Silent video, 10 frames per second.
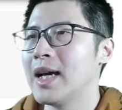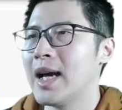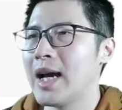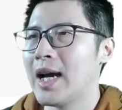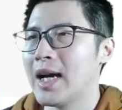
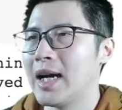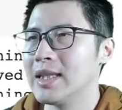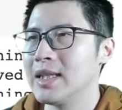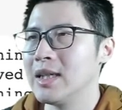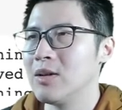
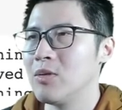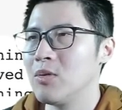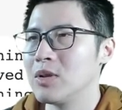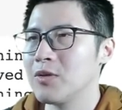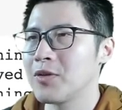and
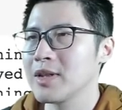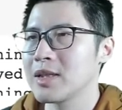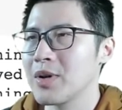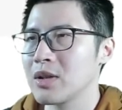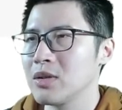the first
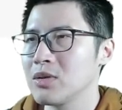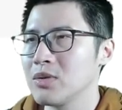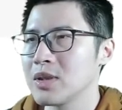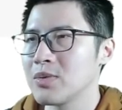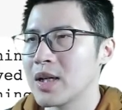thing we're going to
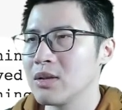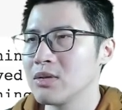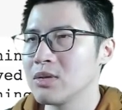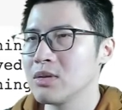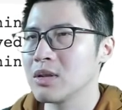do is we're going
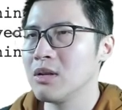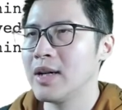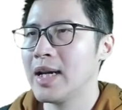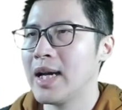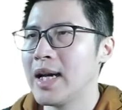to go
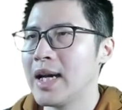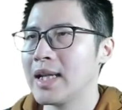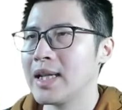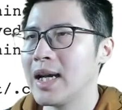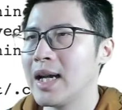
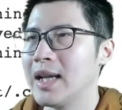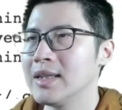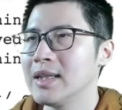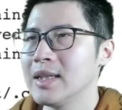ahead and